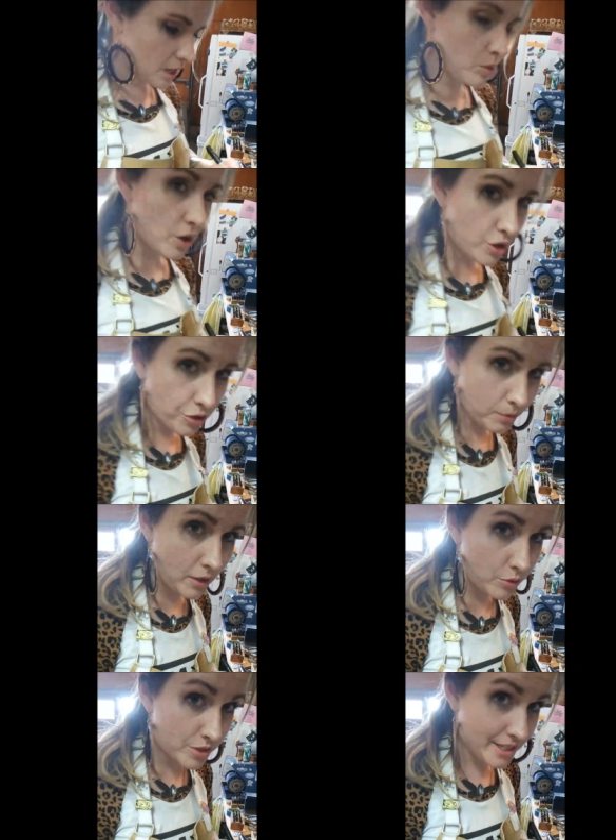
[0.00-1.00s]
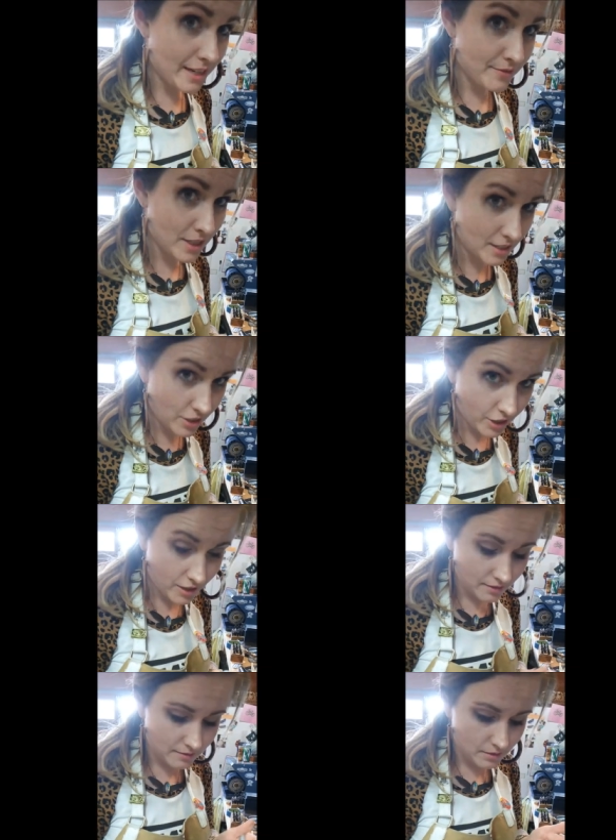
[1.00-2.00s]
I won't go through my whole safety
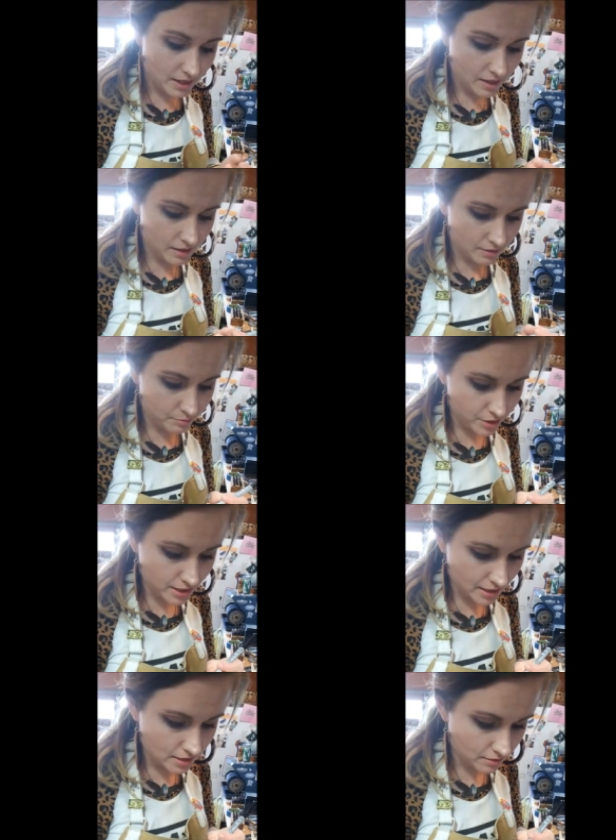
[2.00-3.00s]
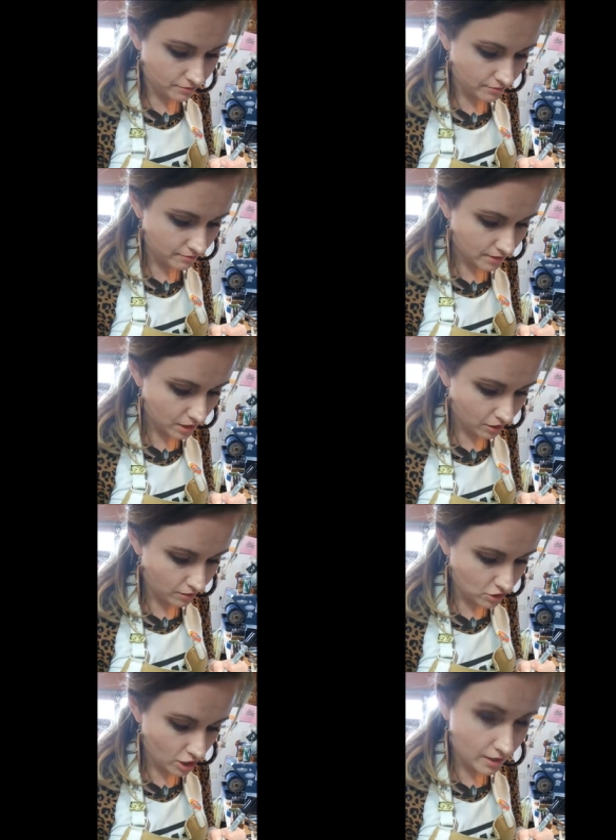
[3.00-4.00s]
nerd uh, protective
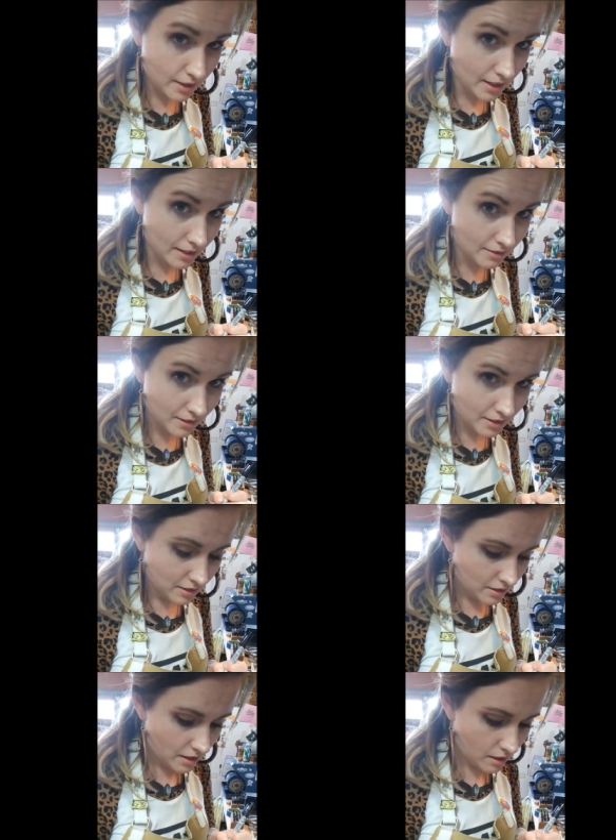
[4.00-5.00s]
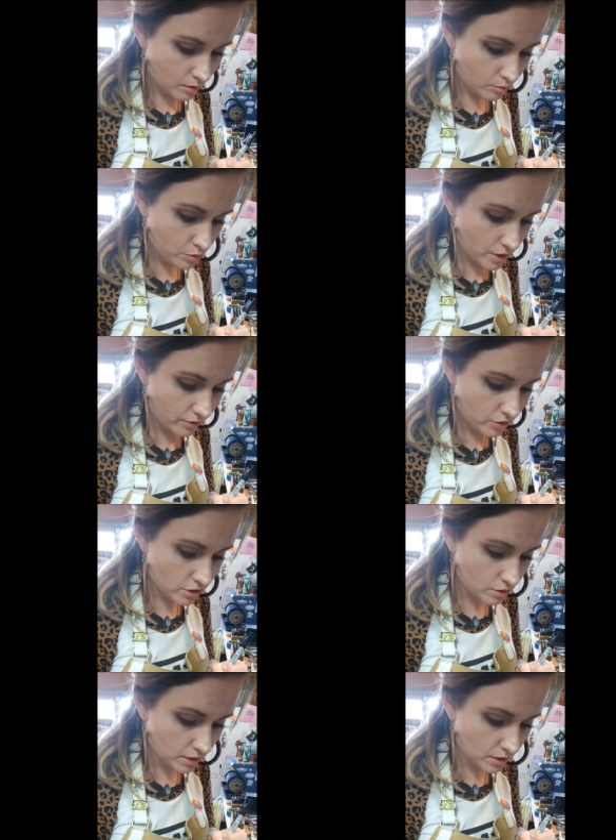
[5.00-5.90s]
gear talk again. Um, whoever's new